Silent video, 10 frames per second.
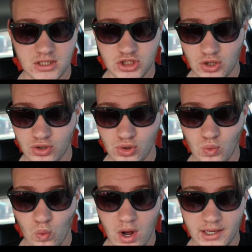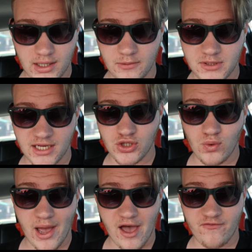gonna show you what clips I
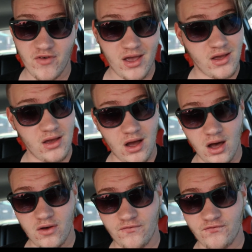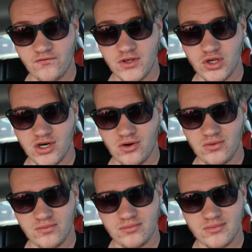do have of, you
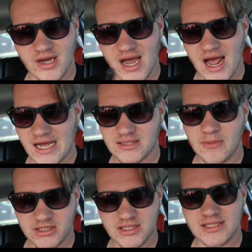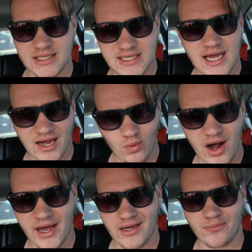know, as much as the
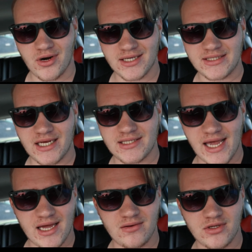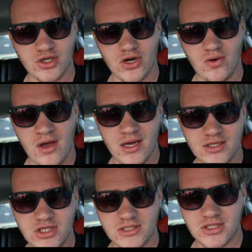DIY process, and, you know,
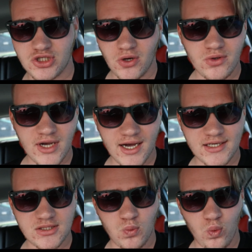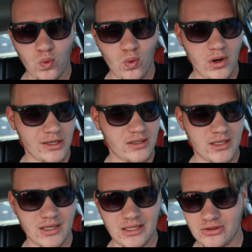just to show you guys what
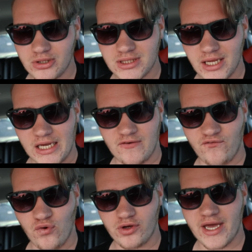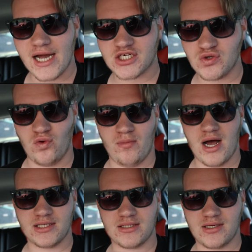it looks like for the actual
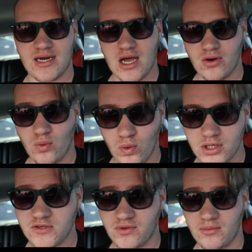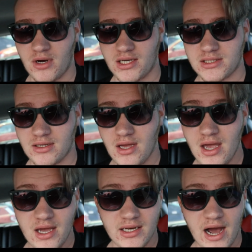Mazda and how it works for the Mazda.
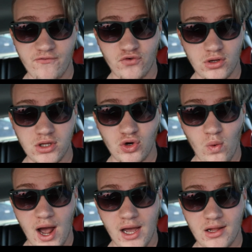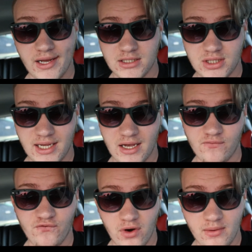Now, for a little while, I actually had
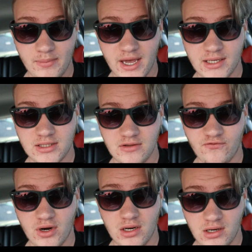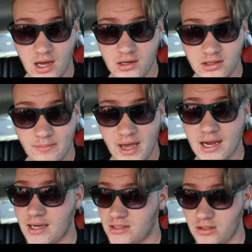front bags on the front and none on the
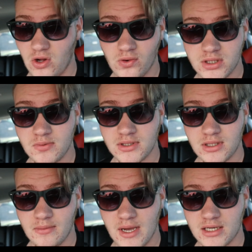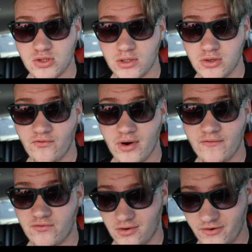back. I had the lowering springs on the back, so I drove
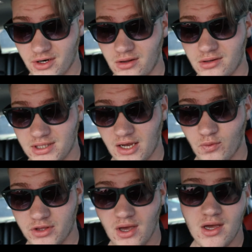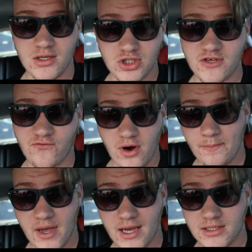around for a very long time with just
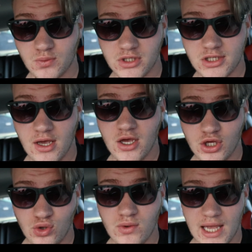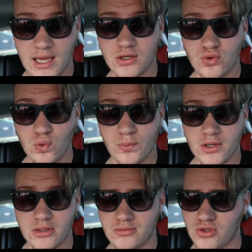front bags, which you can do,
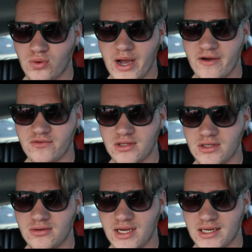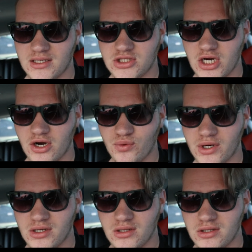but you have to little kind of jerry
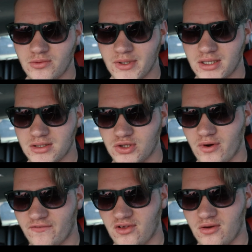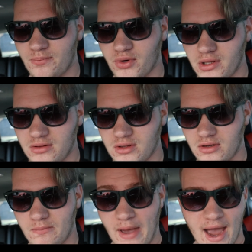rig it a little bit. You have to put
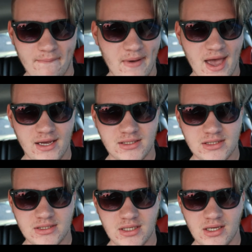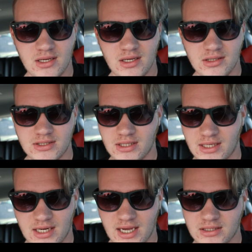the back bags into the
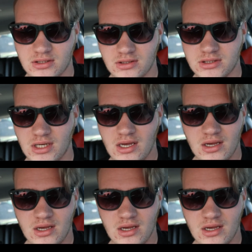connectors